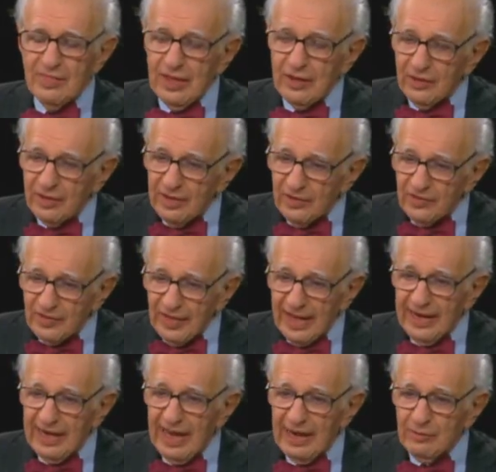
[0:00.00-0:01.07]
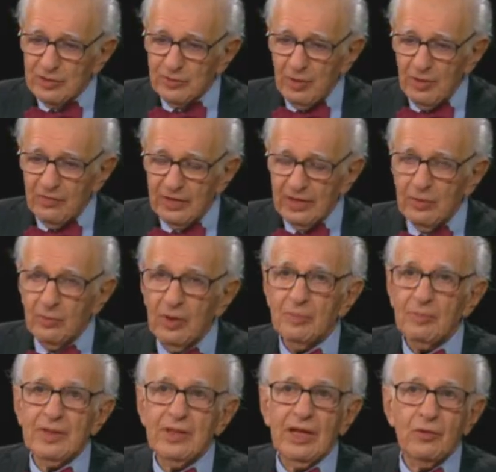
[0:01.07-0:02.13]
They could understand language perfectly
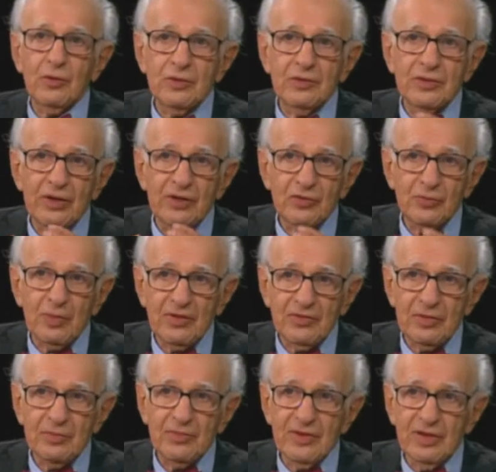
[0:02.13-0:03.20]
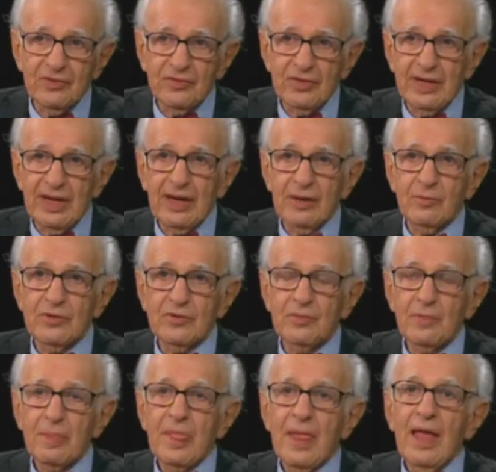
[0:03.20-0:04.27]
well, but they couldn't express themselves in language.